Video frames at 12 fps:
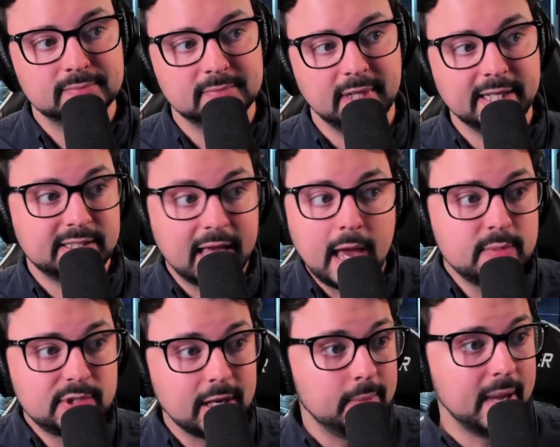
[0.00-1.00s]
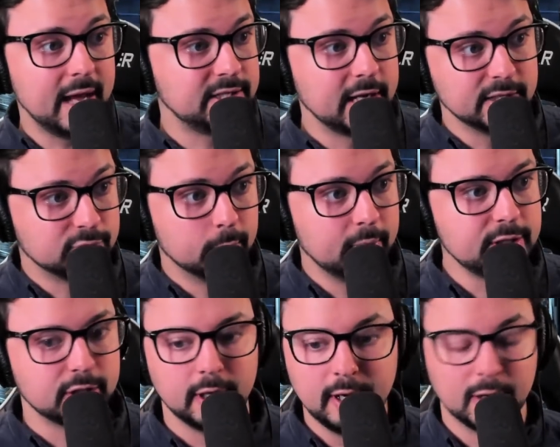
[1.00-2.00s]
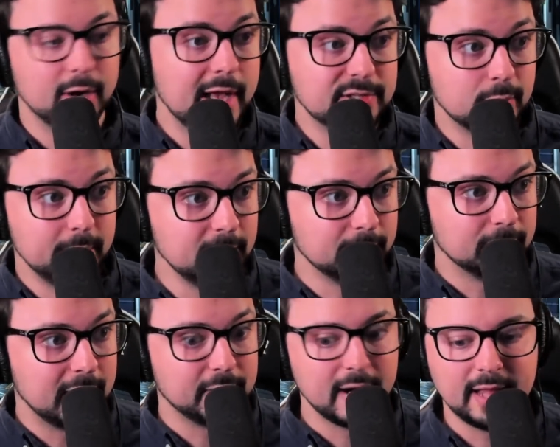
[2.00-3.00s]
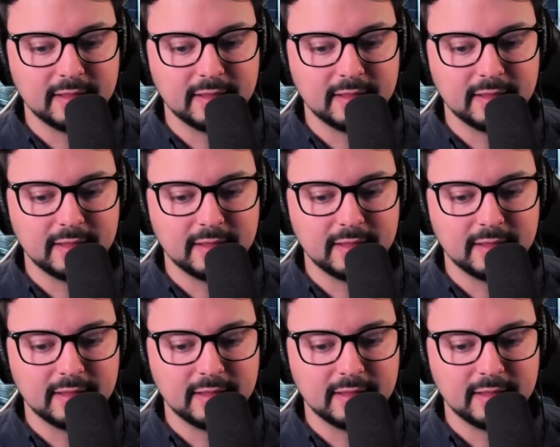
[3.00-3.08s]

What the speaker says: It's game, set, match, Ezra Miller.